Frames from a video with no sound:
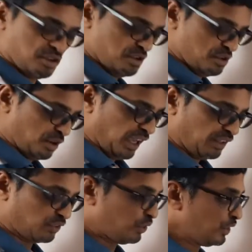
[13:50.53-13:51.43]
Okay,
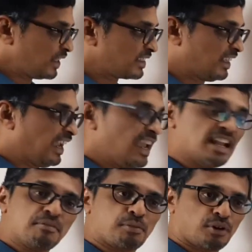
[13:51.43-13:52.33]
so the
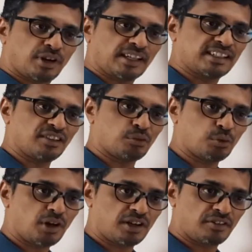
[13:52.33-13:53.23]
scalar product is
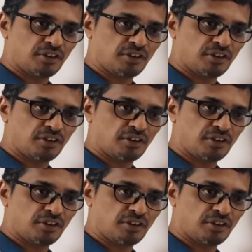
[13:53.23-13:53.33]
what?